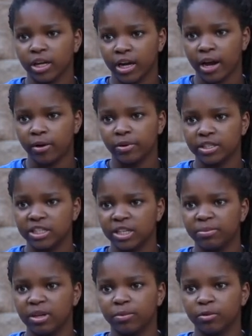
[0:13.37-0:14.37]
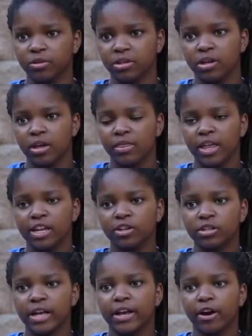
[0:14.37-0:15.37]
Like, I always see people that
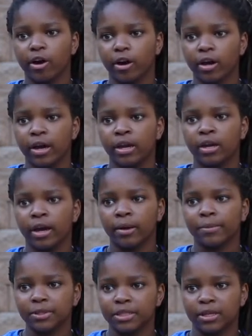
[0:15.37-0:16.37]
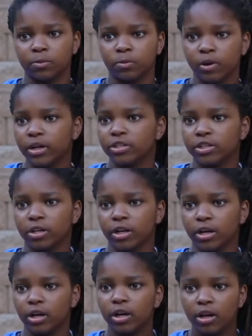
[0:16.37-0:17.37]
look like her, and I almost, like, run to
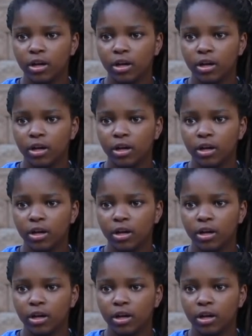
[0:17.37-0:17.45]
her.